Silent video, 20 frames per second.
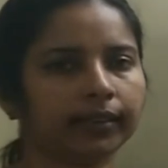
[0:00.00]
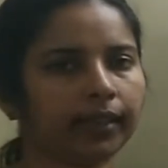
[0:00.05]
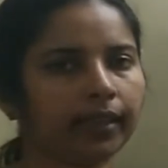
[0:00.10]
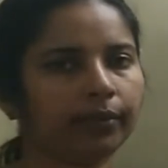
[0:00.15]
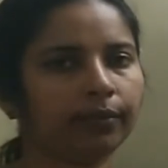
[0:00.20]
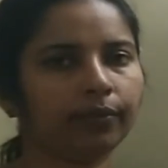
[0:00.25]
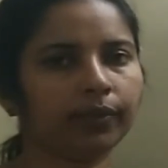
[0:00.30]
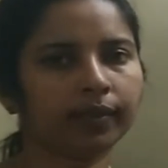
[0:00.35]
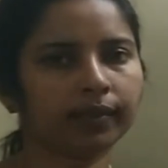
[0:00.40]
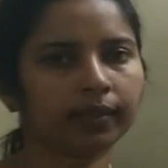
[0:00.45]

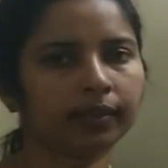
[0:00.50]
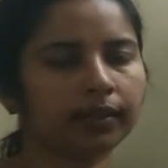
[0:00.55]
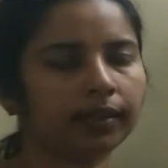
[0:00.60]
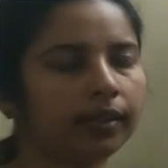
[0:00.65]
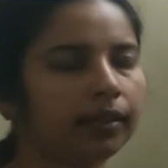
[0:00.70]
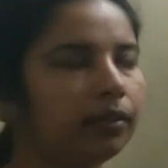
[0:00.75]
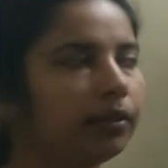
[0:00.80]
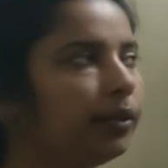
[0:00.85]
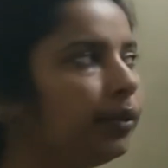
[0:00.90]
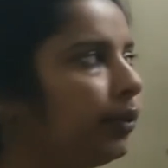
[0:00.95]
f is
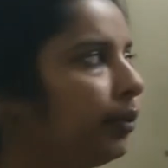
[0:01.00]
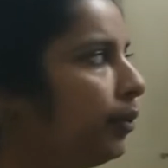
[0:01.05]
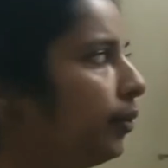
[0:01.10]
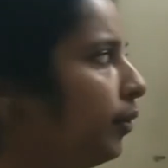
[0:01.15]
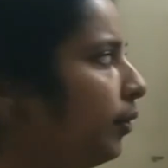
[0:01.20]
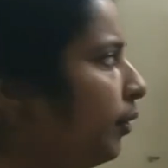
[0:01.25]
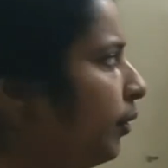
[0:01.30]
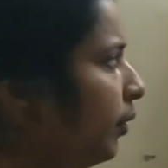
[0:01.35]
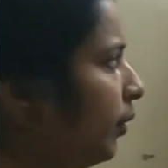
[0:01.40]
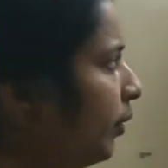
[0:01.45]
equal
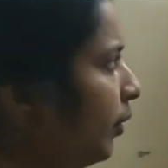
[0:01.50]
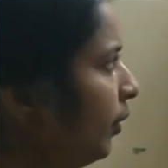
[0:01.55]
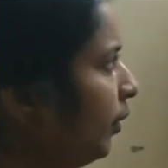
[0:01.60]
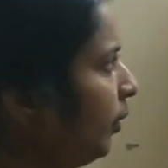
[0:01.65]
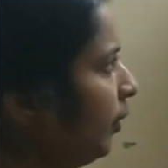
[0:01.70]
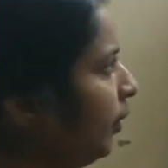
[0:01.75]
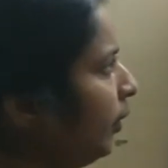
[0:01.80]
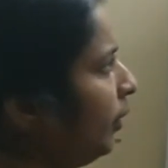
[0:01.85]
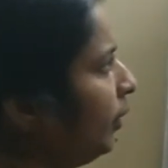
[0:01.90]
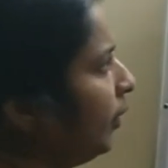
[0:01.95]
to
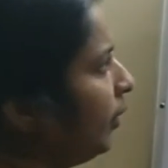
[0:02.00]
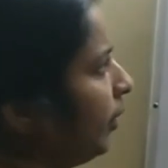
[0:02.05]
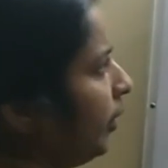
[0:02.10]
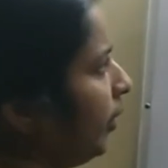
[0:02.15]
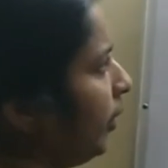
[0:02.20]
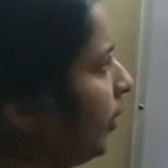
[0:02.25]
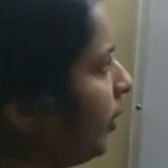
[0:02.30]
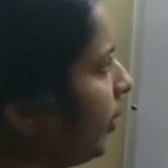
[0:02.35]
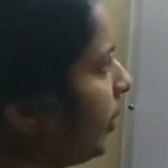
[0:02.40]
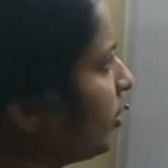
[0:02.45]

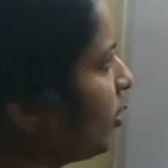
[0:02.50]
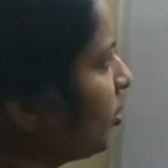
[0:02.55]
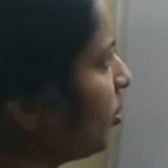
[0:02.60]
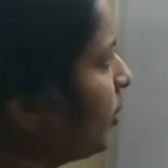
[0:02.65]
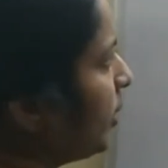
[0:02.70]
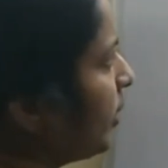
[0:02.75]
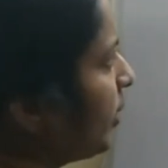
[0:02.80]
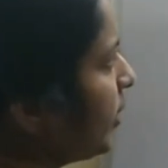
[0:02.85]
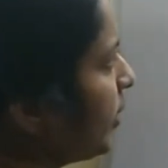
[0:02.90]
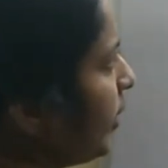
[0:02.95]
e raised
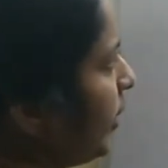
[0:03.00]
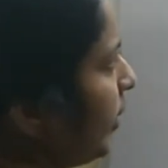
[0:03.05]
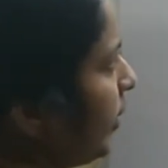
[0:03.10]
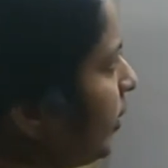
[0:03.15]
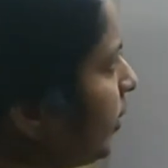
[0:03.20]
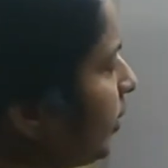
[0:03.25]
to z,